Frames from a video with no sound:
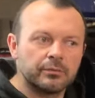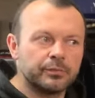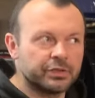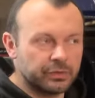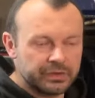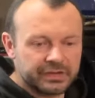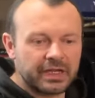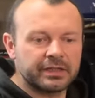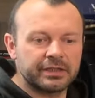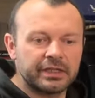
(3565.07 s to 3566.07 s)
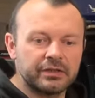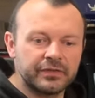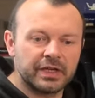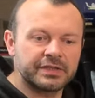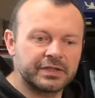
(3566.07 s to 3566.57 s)
between the standard and the
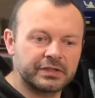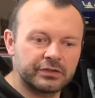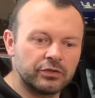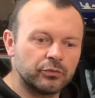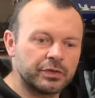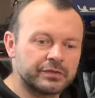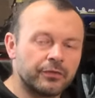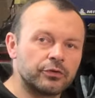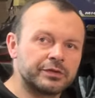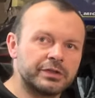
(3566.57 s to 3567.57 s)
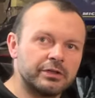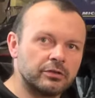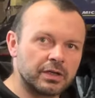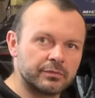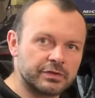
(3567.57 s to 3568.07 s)
VR6 turbo is 40
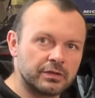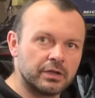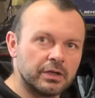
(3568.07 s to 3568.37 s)
kilograms.